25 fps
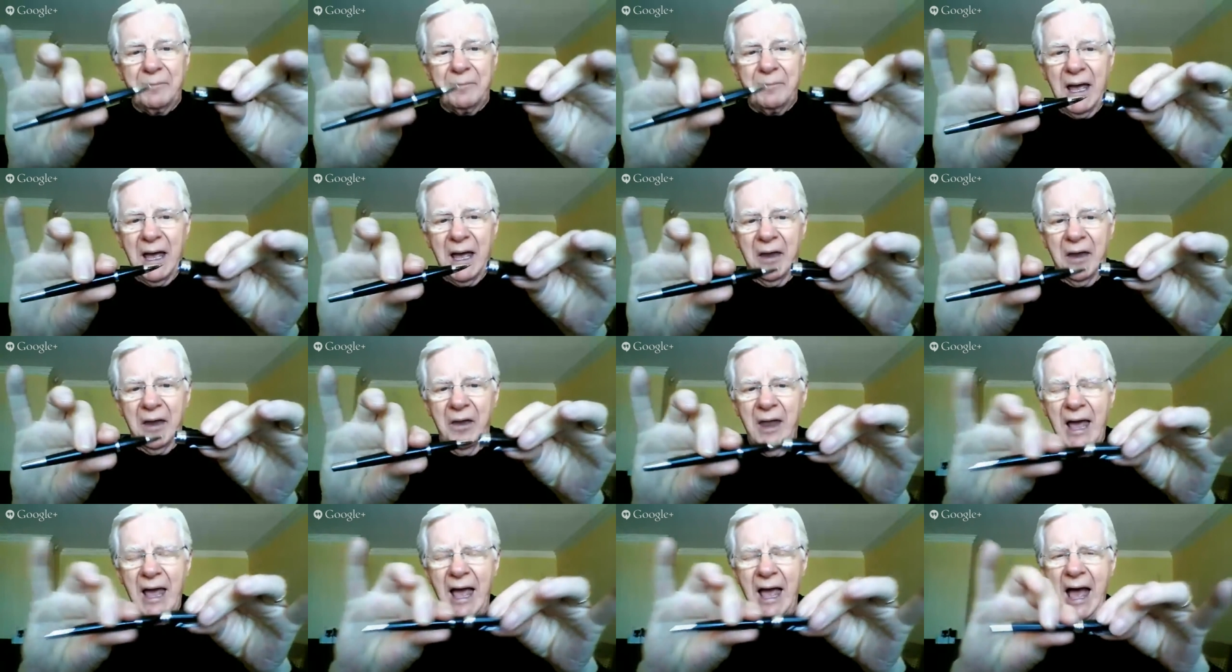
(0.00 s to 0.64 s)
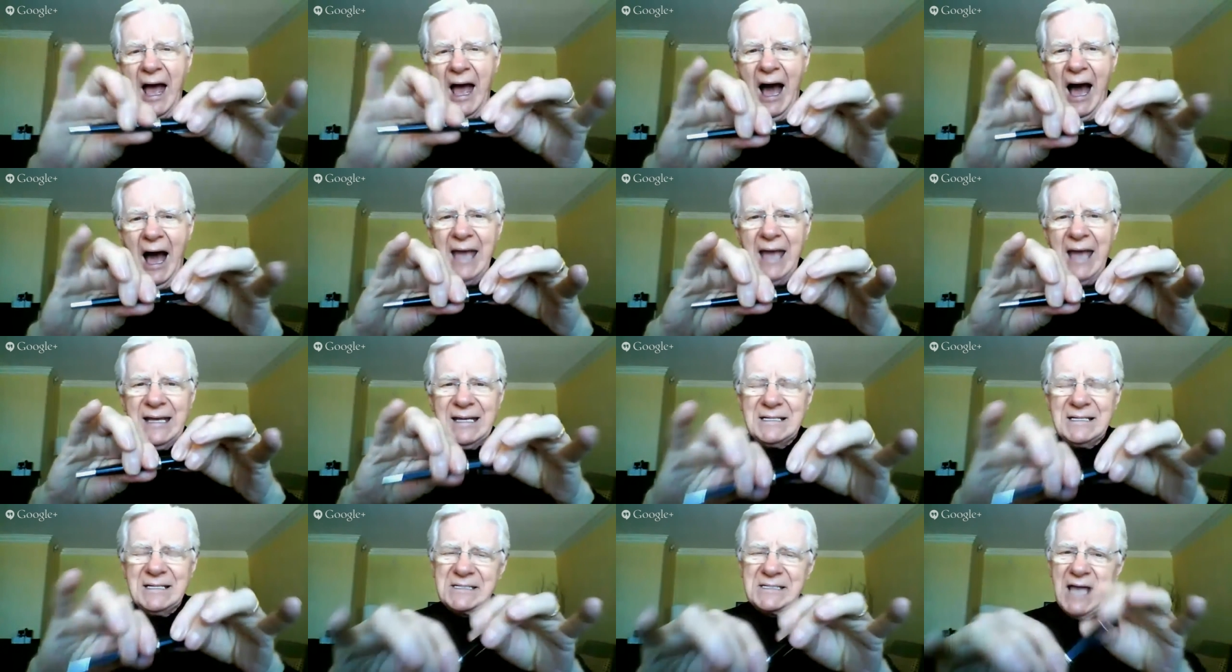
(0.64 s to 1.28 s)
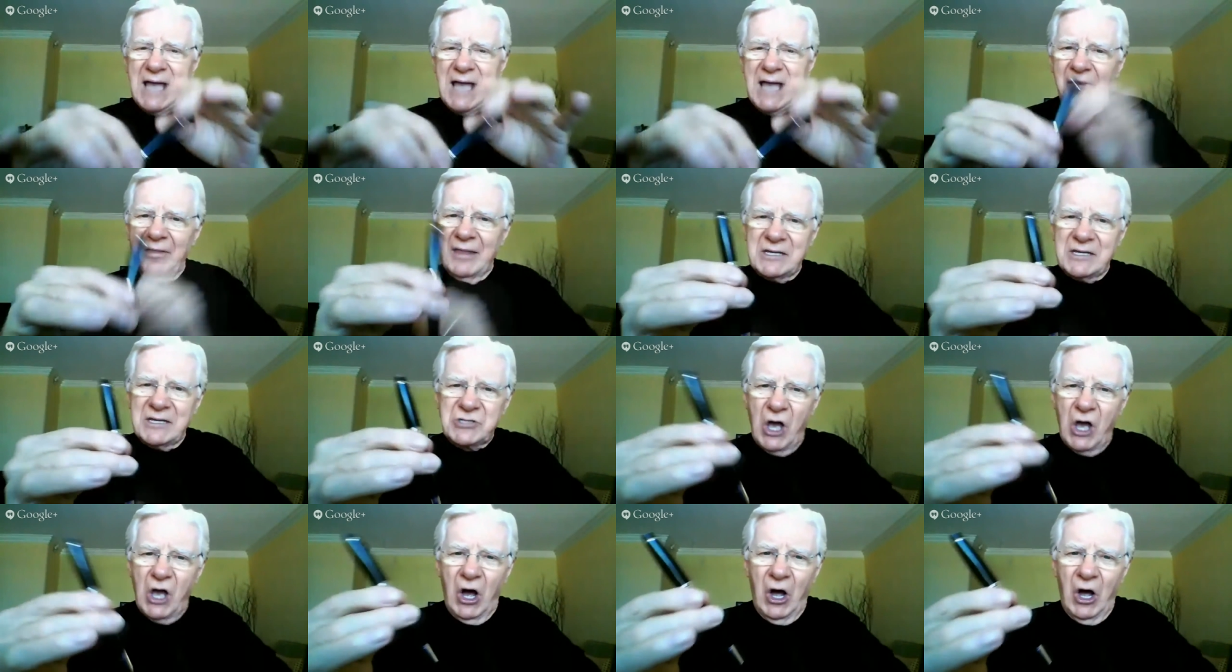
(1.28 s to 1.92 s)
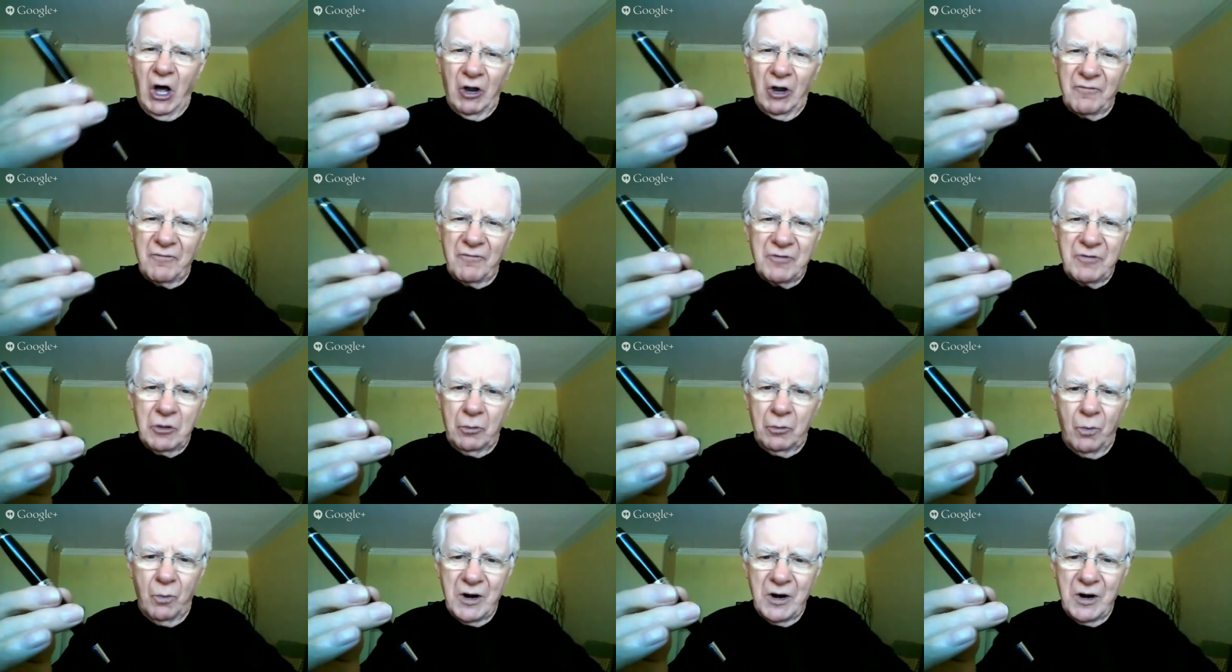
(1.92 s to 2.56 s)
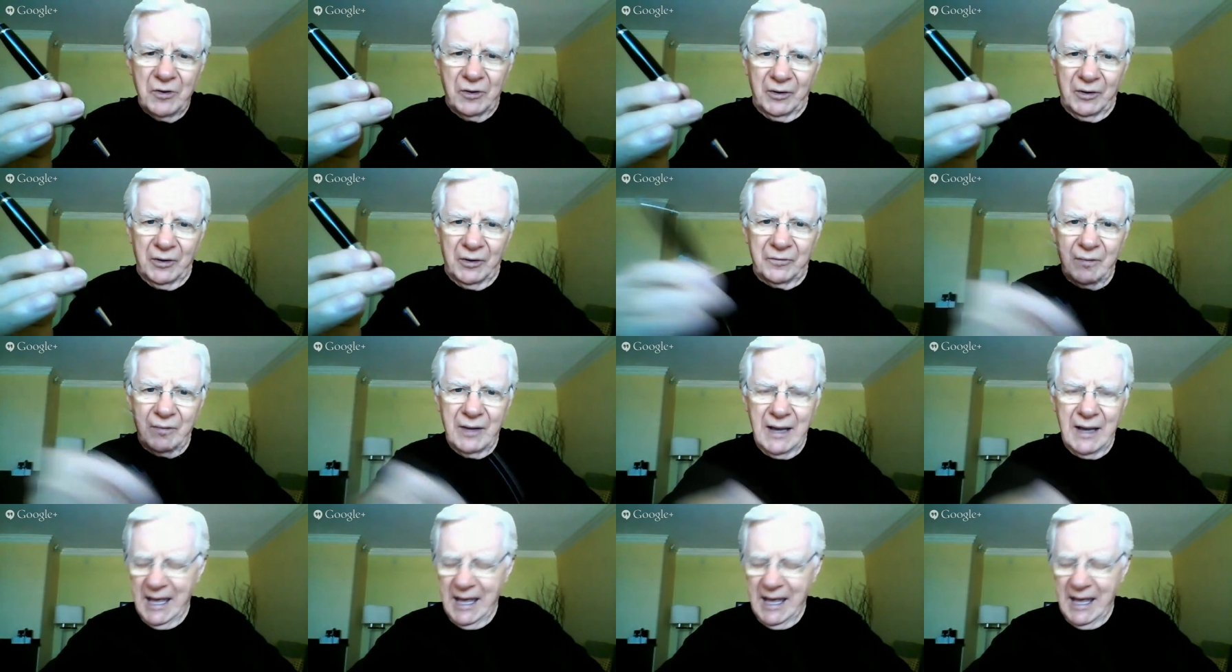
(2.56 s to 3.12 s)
pen. I can sell this all over the world.